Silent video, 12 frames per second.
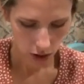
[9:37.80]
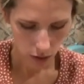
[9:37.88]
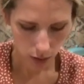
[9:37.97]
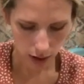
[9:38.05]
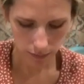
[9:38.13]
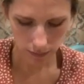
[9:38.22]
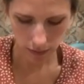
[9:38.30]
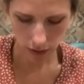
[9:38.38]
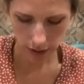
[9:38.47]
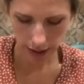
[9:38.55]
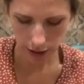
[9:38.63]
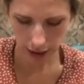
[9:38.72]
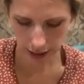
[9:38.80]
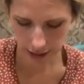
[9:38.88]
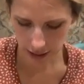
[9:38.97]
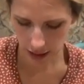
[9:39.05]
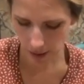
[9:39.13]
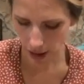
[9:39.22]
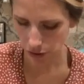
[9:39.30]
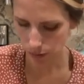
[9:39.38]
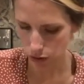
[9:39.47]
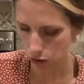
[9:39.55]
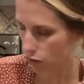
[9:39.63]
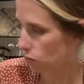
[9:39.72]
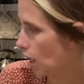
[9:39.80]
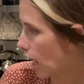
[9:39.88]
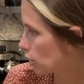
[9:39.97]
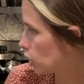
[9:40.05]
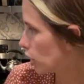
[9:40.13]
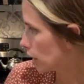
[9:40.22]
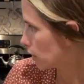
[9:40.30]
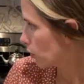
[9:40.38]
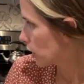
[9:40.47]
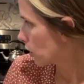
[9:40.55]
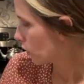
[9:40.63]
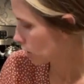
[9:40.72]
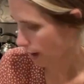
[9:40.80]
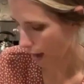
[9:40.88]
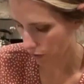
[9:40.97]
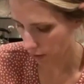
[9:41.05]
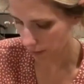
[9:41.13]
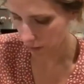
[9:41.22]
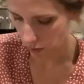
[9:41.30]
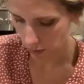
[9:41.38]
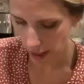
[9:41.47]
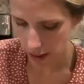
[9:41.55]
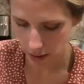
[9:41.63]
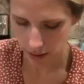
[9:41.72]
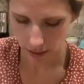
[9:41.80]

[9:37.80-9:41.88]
Well, okay, Jane is in the bathroom, so do not look when you go in the bathroom, okay?